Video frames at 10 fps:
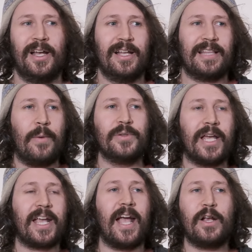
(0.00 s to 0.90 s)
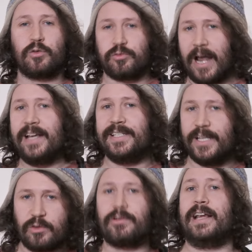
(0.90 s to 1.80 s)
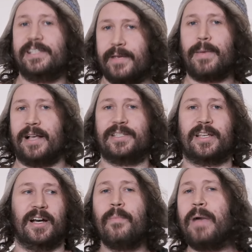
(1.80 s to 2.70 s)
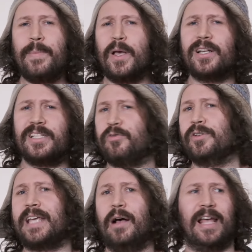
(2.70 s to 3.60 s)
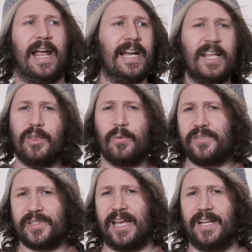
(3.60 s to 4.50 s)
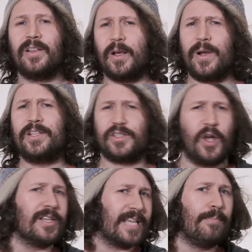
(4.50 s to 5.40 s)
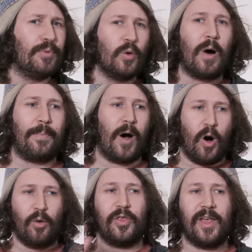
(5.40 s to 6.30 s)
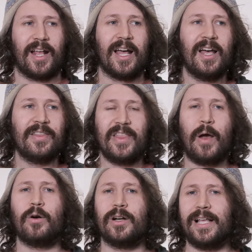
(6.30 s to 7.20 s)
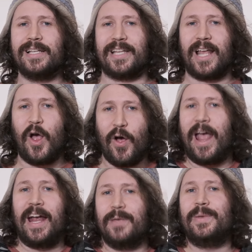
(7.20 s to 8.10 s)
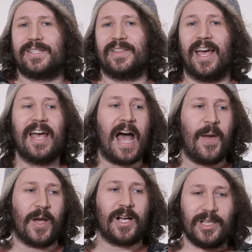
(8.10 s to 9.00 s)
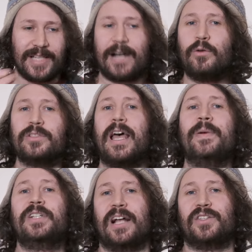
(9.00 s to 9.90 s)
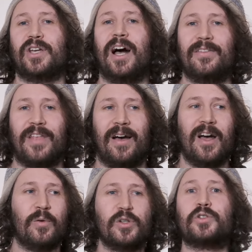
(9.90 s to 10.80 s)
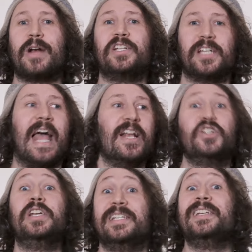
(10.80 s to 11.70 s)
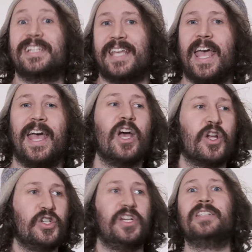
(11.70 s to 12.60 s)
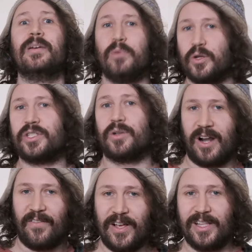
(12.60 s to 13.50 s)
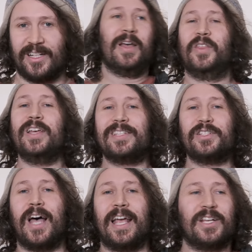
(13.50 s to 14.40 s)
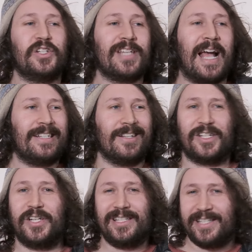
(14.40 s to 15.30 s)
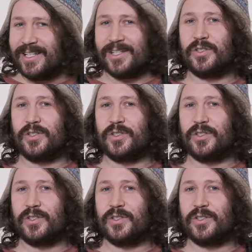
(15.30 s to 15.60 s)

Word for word: That was like a crazy, crazy massacre. Maybe on a different scale to anything we've seen. Like when Cersei blew up a whole thing, there were at least her enemies in there. And the collateral damage outside of that was tragic and she didn't care because she's a monster and a villain. This is like, she's acting like she didn't